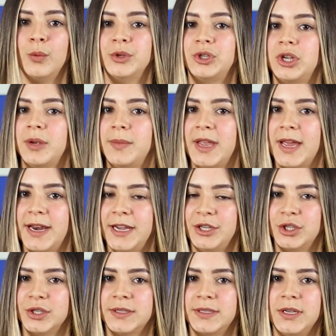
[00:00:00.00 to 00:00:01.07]
which can be an
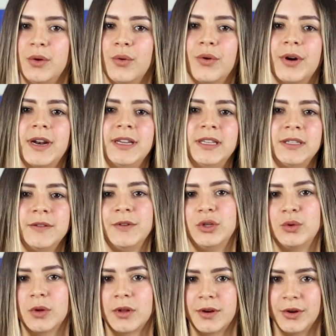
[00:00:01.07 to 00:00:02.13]
agency or an individual